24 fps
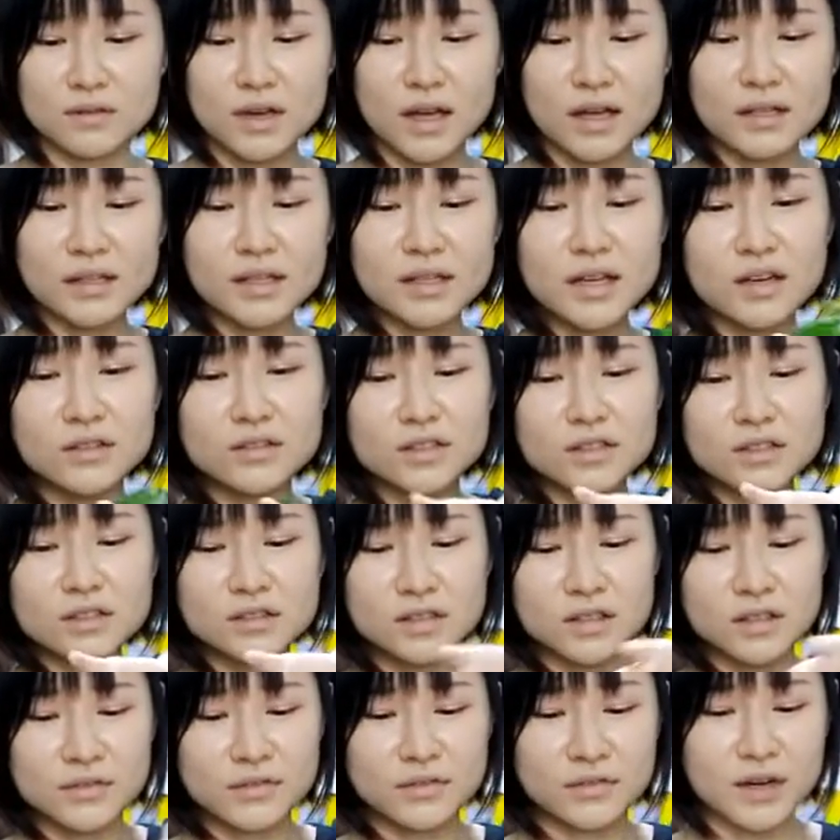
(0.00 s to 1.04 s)
I think I'll just
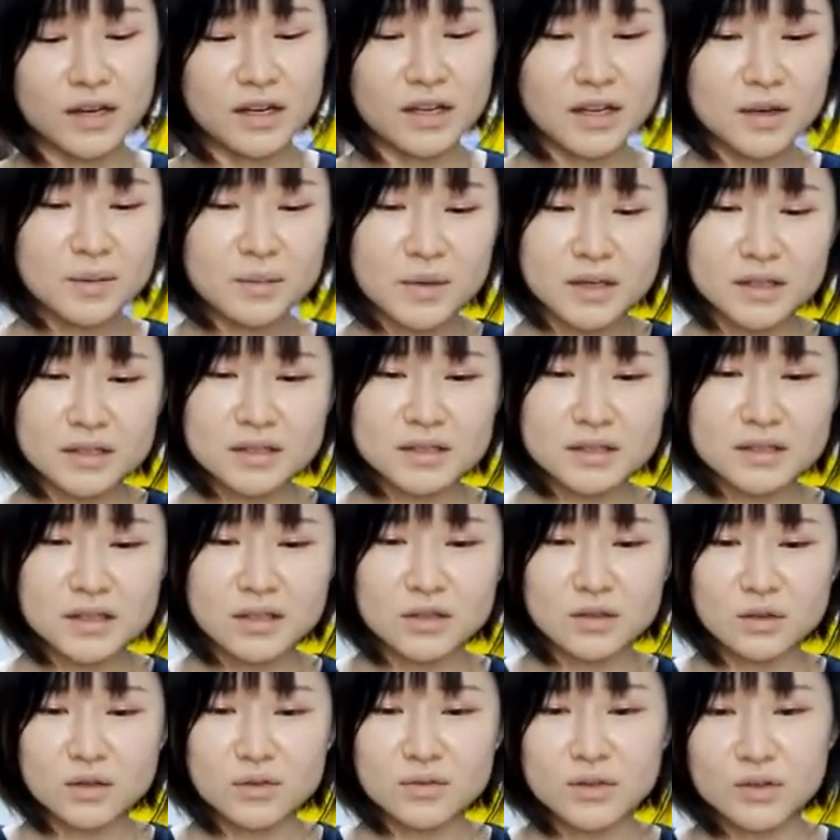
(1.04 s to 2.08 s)
stir fry them since
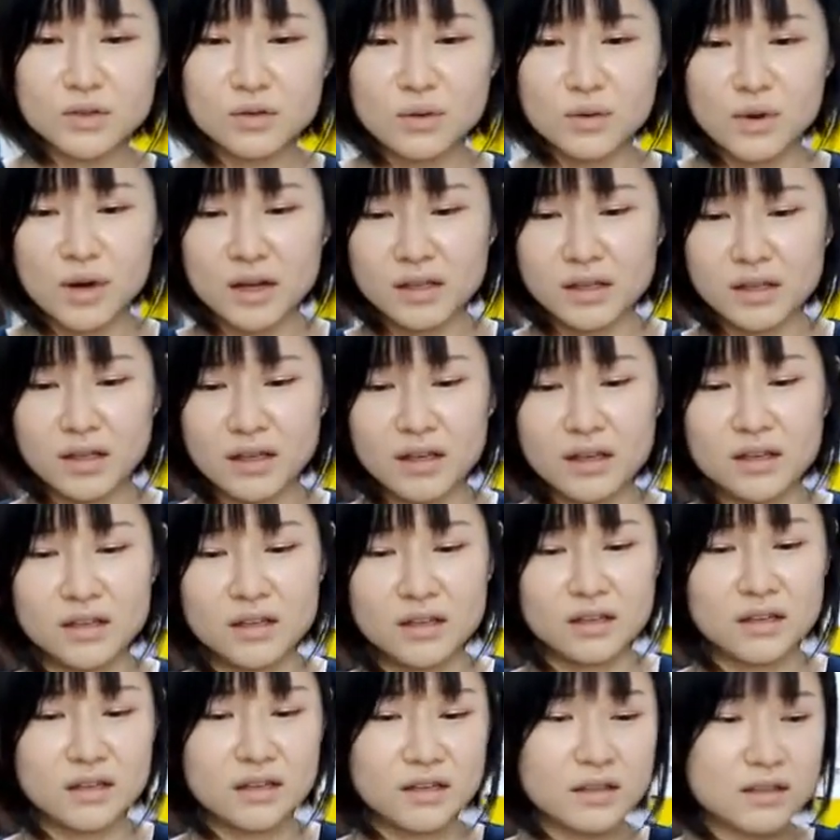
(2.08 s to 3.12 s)
I don't even know what they are.
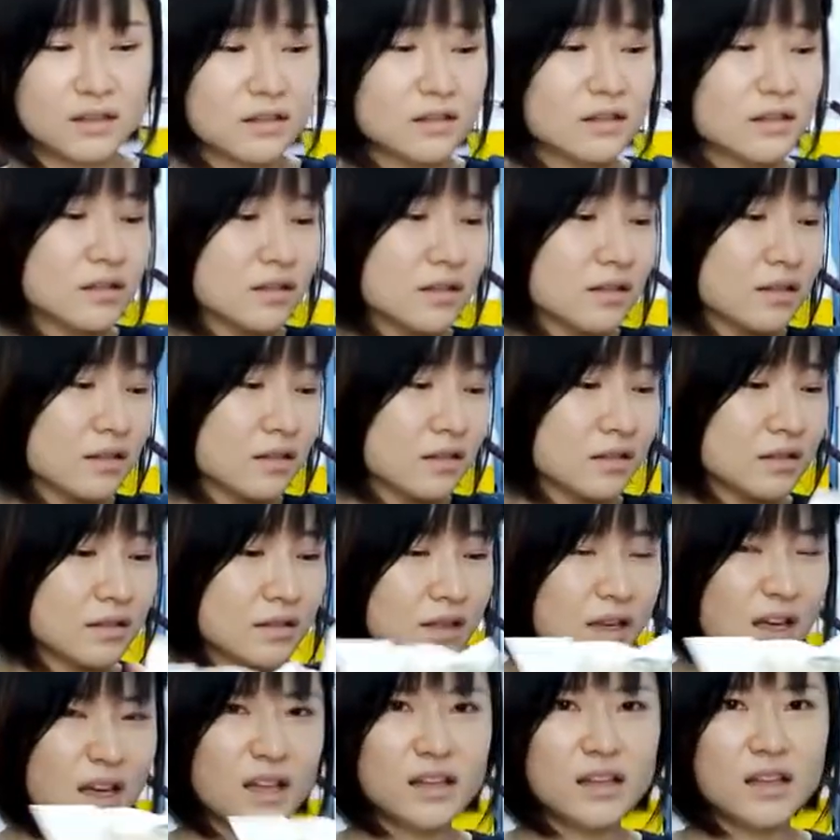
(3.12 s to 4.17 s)

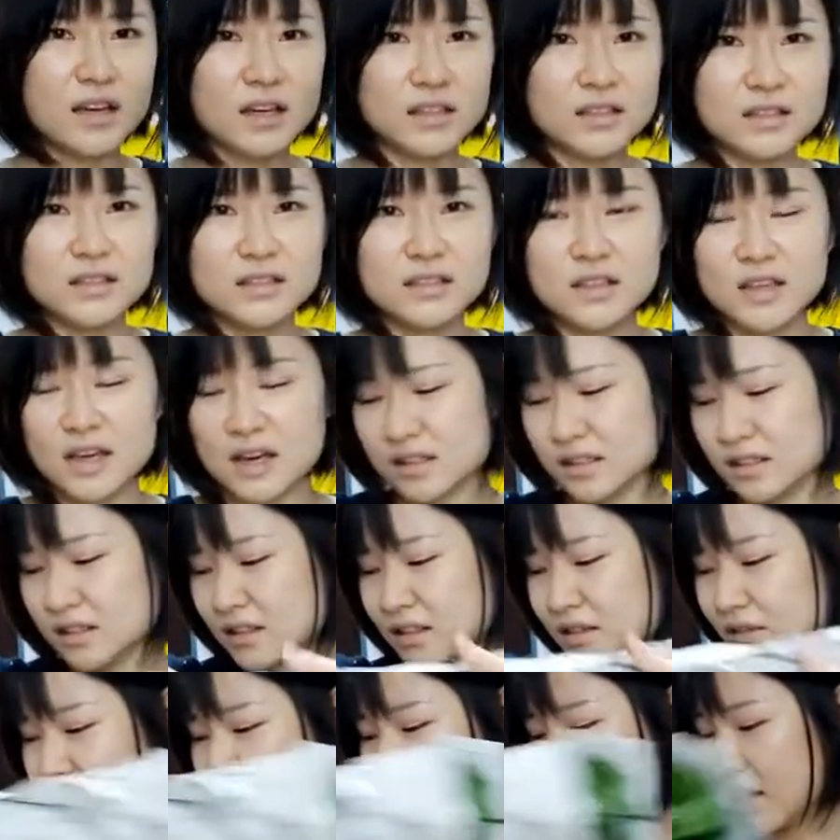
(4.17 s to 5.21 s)
And I think, yeah,
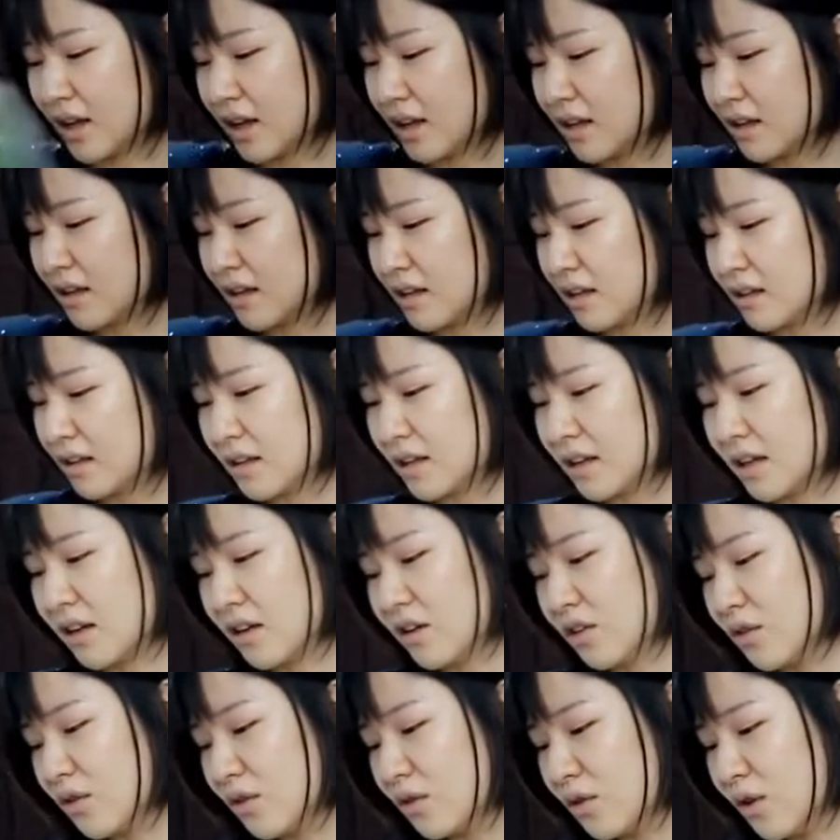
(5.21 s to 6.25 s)
stir fry
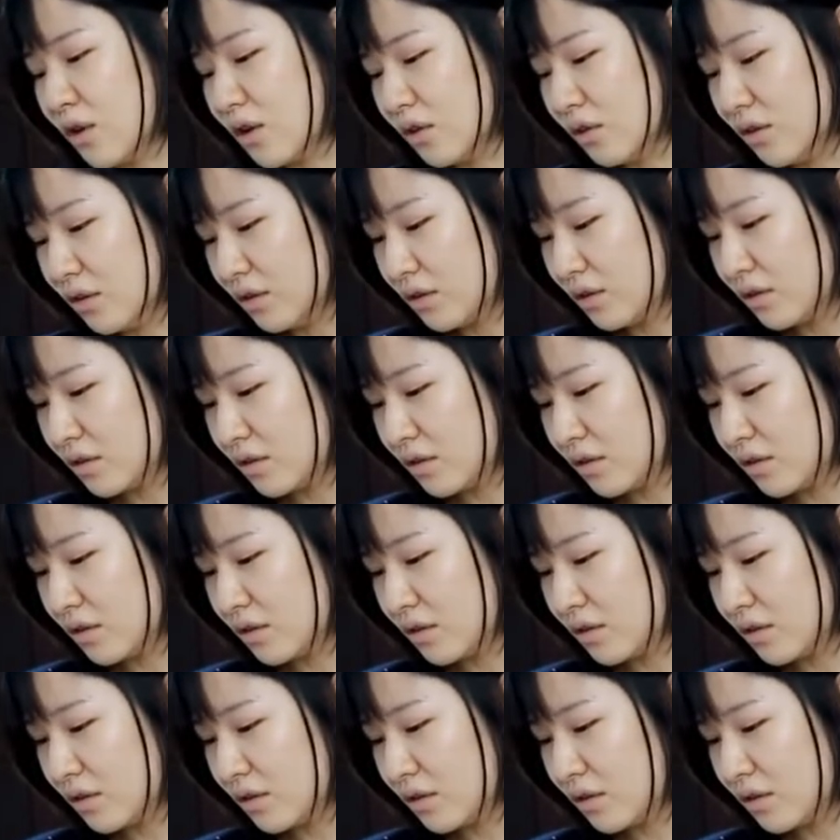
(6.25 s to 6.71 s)
cannot go wrong.